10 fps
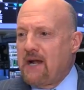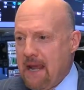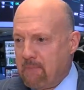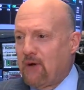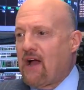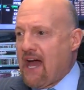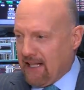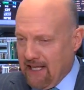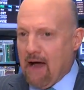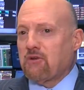my name
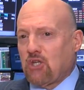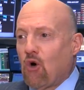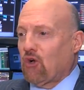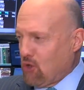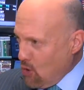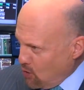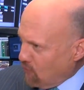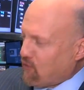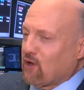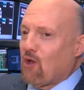periodically. I was called
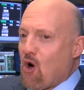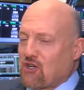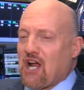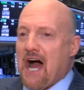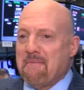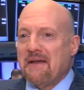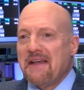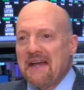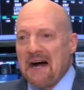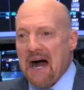Google for a long time.
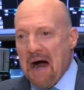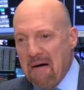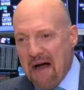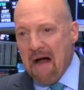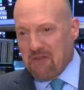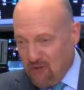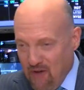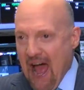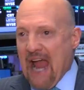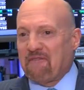I was
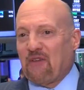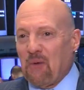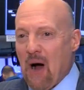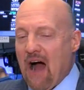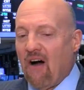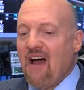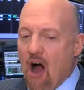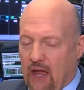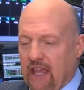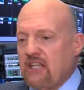Fang for a while.
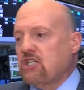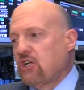Okay, let's